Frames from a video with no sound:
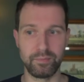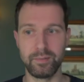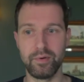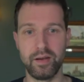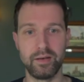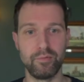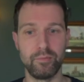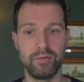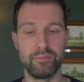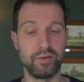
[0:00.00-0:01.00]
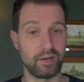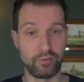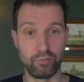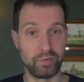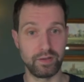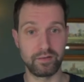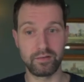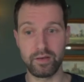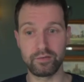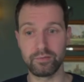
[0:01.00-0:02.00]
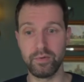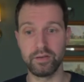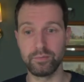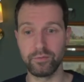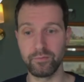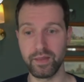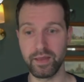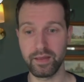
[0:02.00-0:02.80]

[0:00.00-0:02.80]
part in a moment, but it could all be customizable from there.